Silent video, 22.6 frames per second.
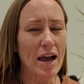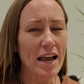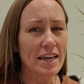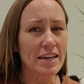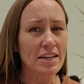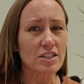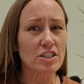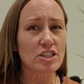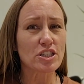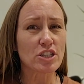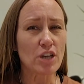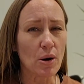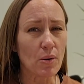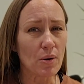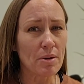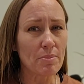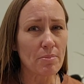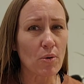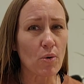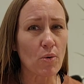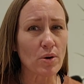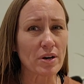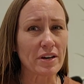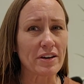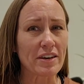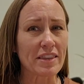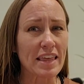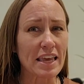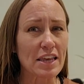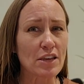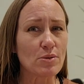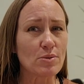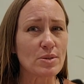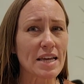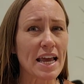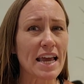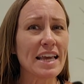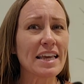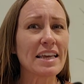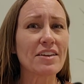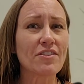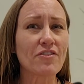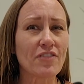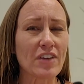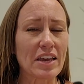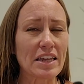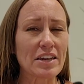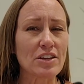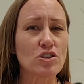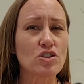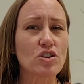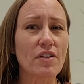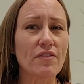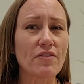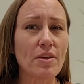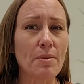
it is so important that you take advantage of